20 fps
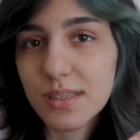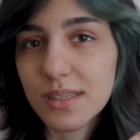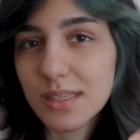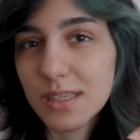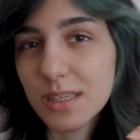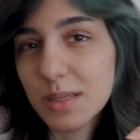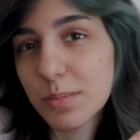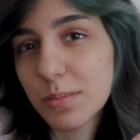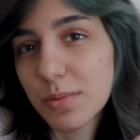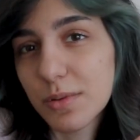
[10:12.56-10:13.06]

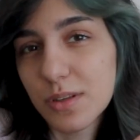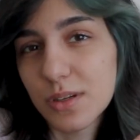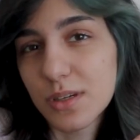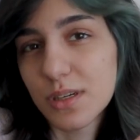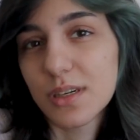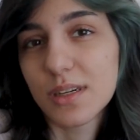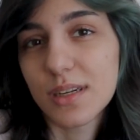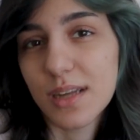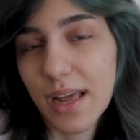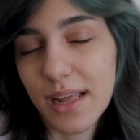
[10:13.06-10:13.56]

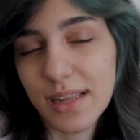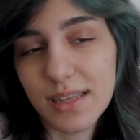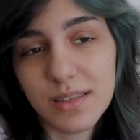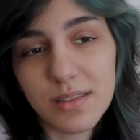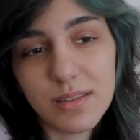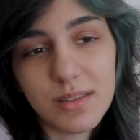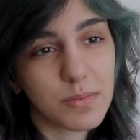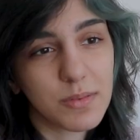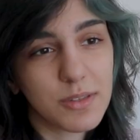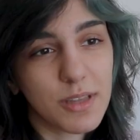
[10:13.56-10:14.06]
simpler.
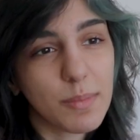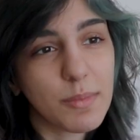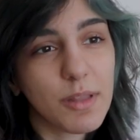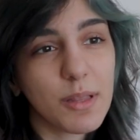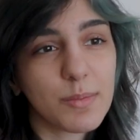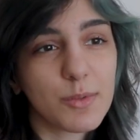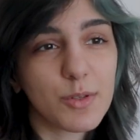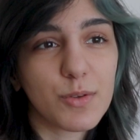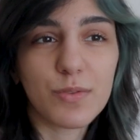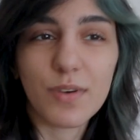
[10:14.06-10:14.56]
And
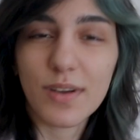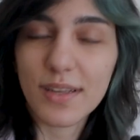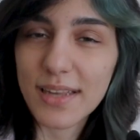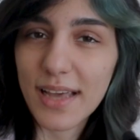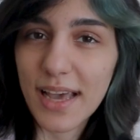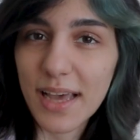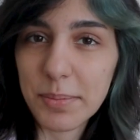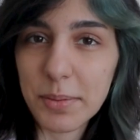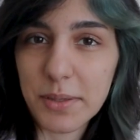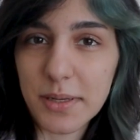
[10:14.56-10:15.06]
sometimes you find
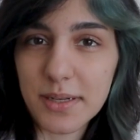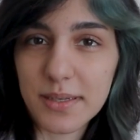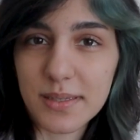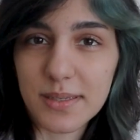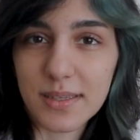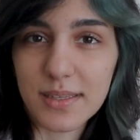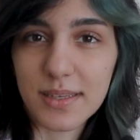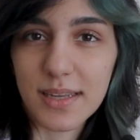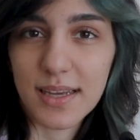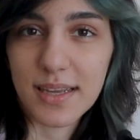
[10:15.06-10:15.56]
happiness
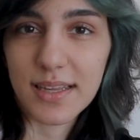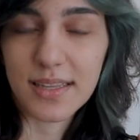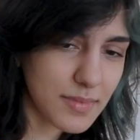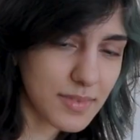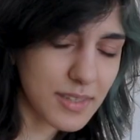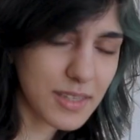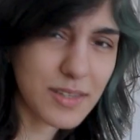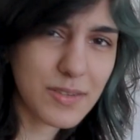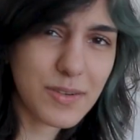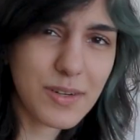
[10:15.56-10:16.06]
in that.
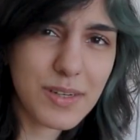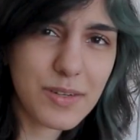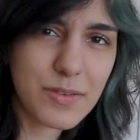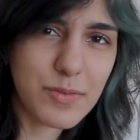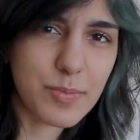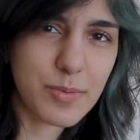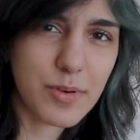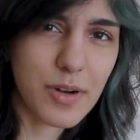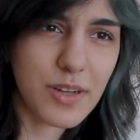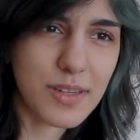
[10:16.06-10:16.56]
The creative
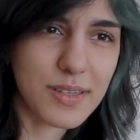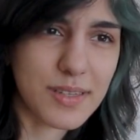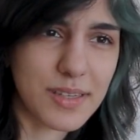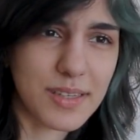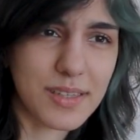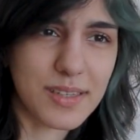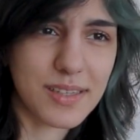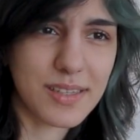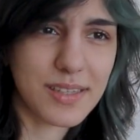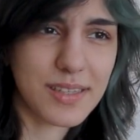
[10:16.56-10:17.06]

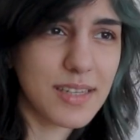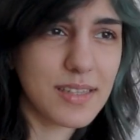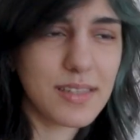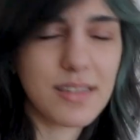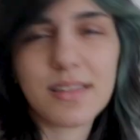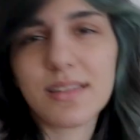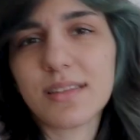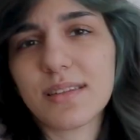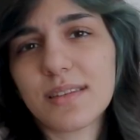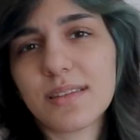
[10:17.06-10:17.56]
process,
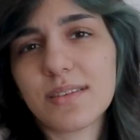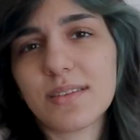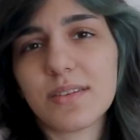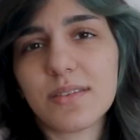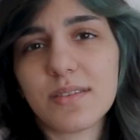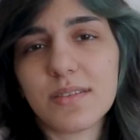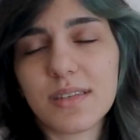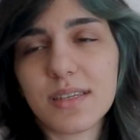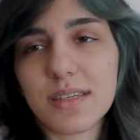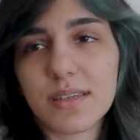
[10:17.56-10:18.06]
not
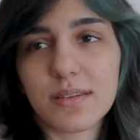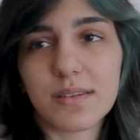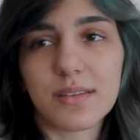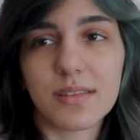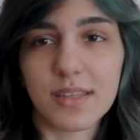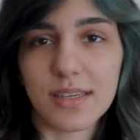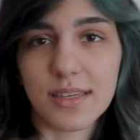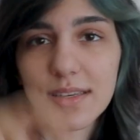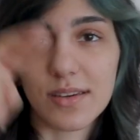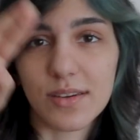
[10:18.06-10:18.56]
necessarily
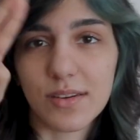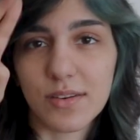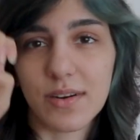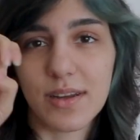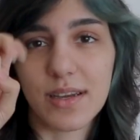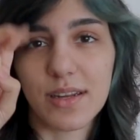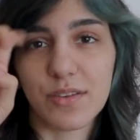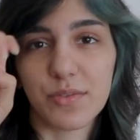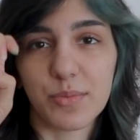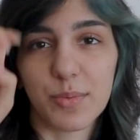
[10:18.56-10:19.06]
like
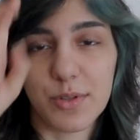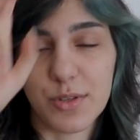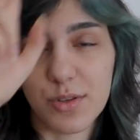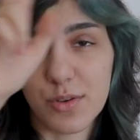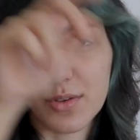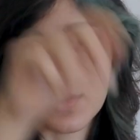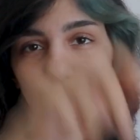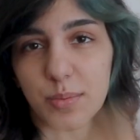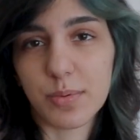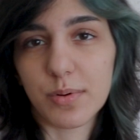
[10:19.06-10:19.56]
creative, but you
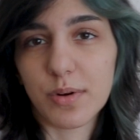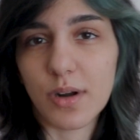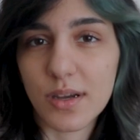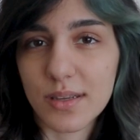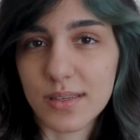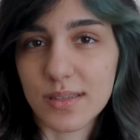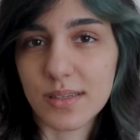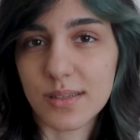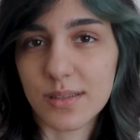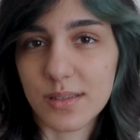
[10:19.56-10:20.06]
know, the
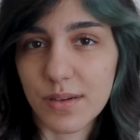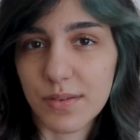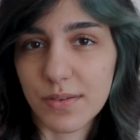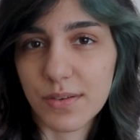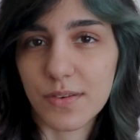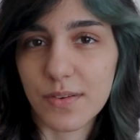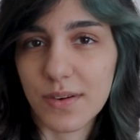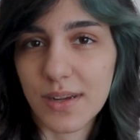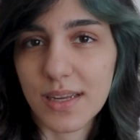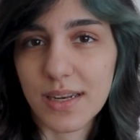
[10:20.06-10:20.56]
process of
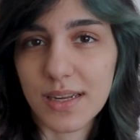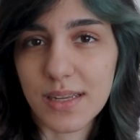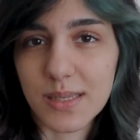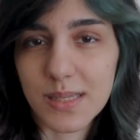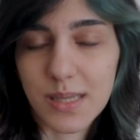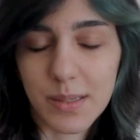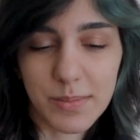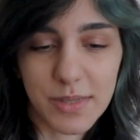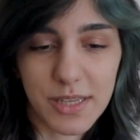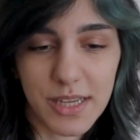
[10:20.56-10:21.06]
creating
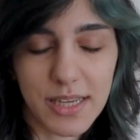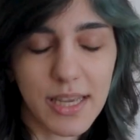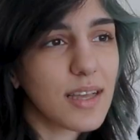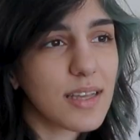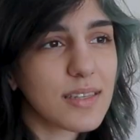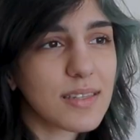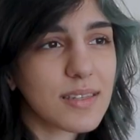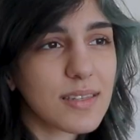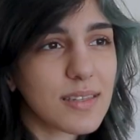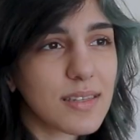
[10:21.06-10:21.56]
something
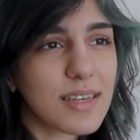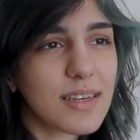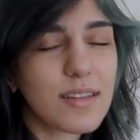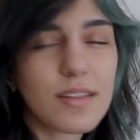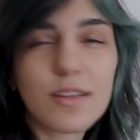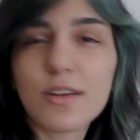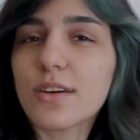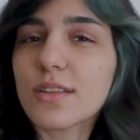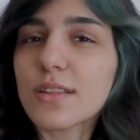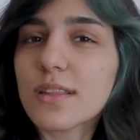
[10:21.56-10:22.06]
is a
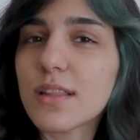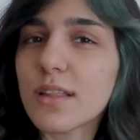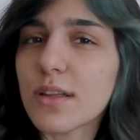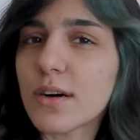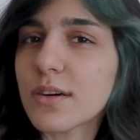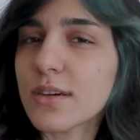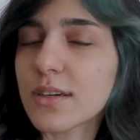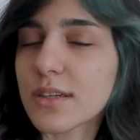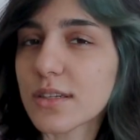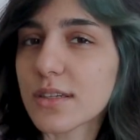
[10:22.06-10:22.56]
lot
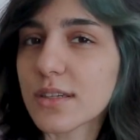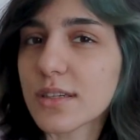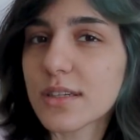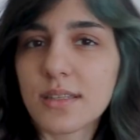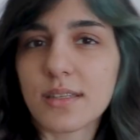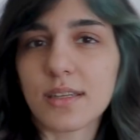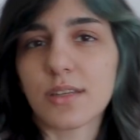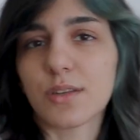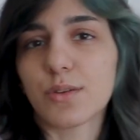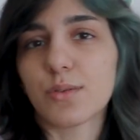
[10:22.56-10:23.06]
longer
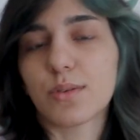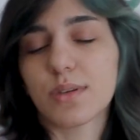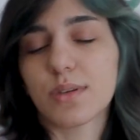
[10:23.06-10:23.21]
than you